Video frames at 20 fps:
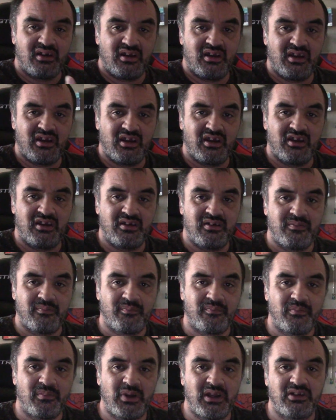and
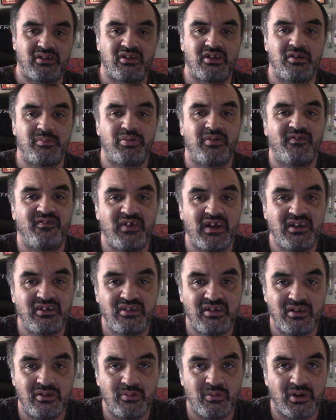basically
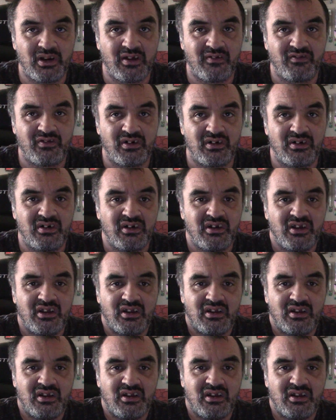preventing whatever